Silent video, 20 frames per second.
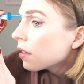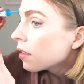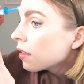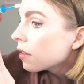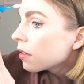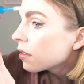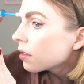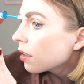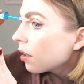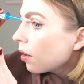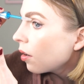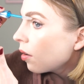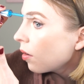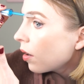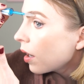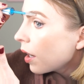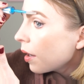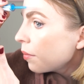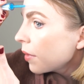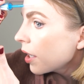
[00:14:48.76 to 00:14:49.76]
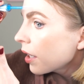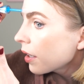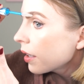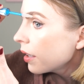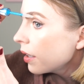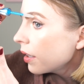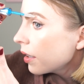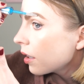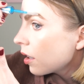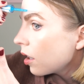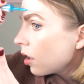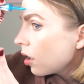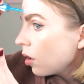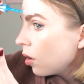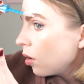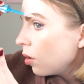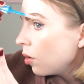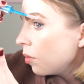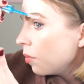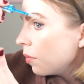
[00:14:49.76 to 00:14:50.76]
So I'm not gonna
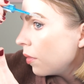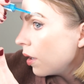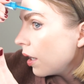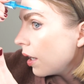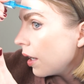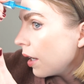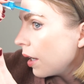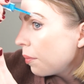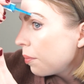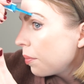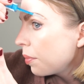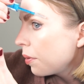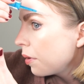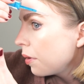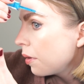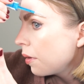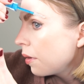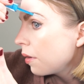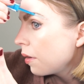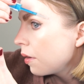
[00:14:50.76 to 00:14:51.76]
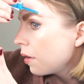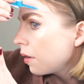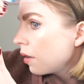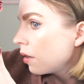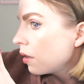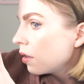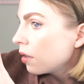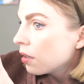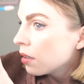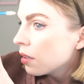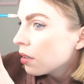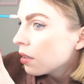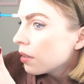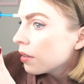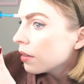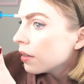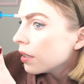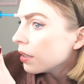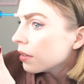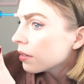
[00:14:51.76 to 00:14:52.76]
comb up
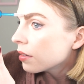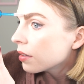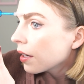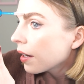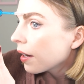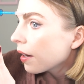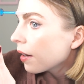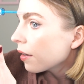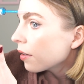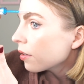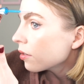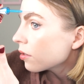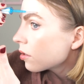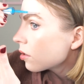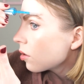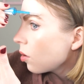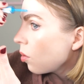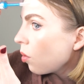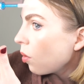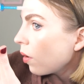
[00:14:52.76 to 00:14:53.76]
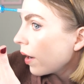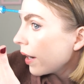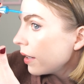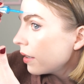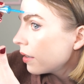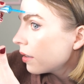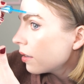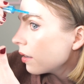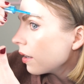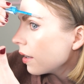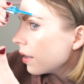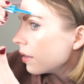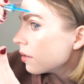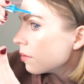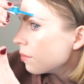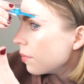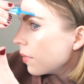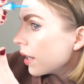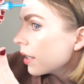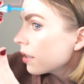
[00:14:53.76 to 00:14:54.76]
these hairs quite as
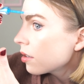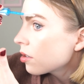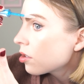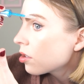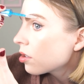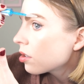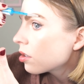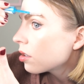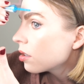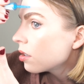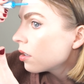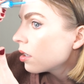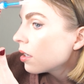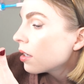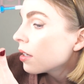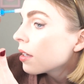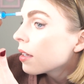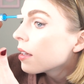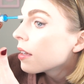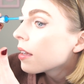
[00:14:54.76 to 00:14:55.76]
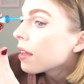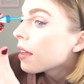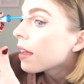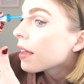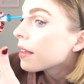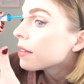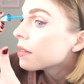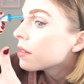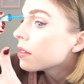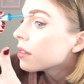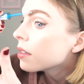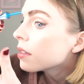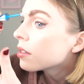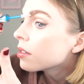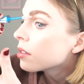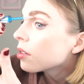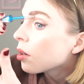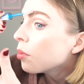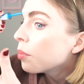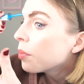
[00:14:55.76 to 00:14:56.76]
much as the
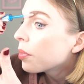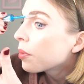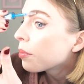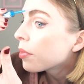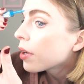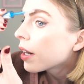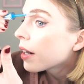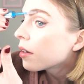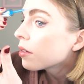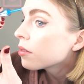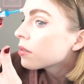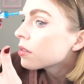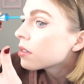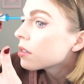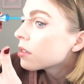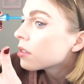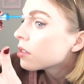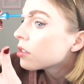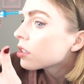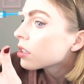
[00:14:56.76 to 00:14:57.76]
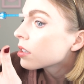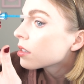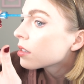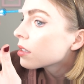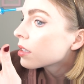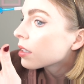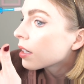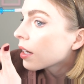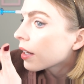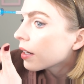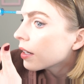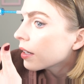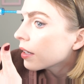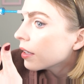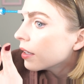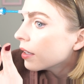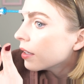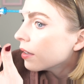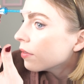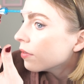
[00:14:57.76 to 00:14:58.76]
soap brows, just to kind
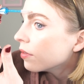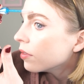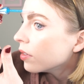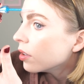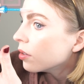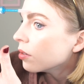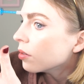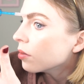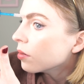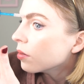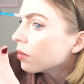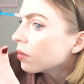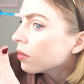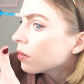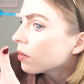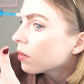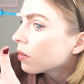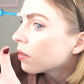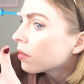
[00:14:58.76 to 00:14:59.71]
of give you